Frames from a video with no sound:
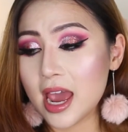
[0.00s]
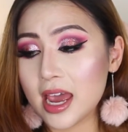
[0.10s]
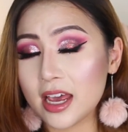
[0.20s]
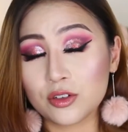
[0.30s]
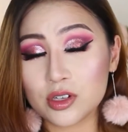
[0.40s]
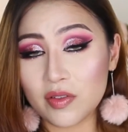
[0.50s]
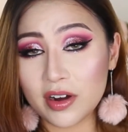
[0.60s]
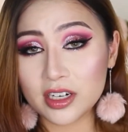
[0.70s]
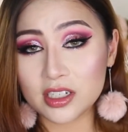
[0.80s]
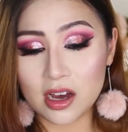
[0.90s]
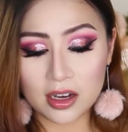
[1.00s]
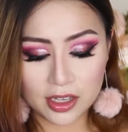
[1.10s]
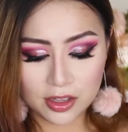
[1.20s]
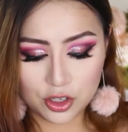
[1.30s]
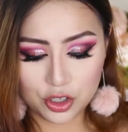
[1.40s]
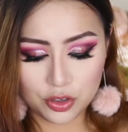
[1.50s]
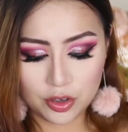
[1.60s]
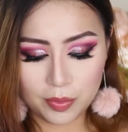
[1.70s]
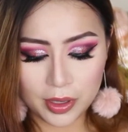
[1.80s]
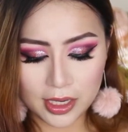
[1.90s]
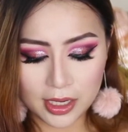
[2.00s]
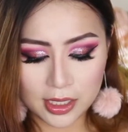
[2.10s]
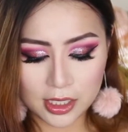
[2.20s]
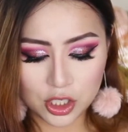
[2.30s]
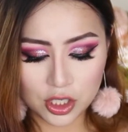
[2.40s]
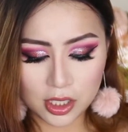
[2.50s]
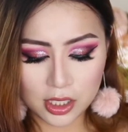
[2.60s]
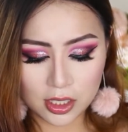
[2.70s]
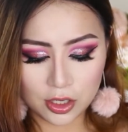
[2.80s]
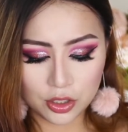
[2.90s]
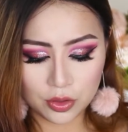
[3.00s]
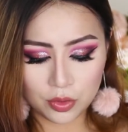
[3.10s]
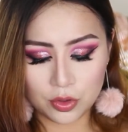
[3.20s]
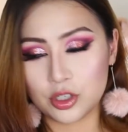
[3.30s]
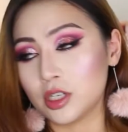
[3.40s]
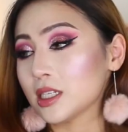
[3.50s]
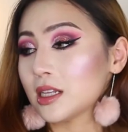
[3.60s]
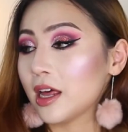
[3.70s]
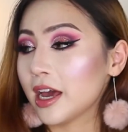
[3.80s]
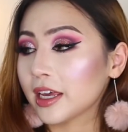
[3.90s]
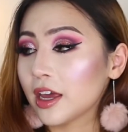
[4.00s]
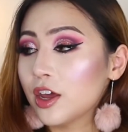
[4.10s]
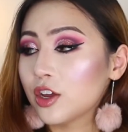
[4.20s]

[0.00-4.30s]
It looks very dark in the tube, but it is just such a gorgeous like